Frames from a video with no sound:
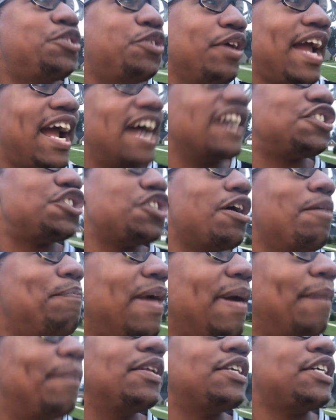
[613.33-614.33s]
so you got
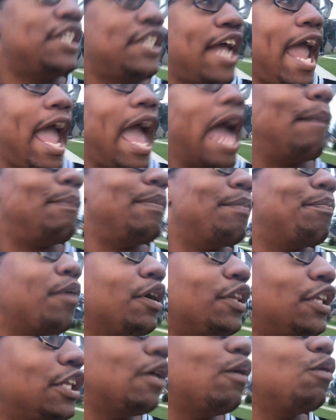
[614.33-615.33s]
some people that says, hey, happy
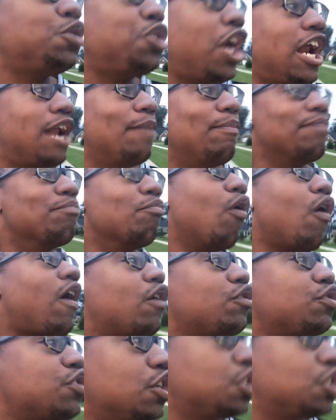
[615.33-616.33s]
birthday. There was going to be more. I was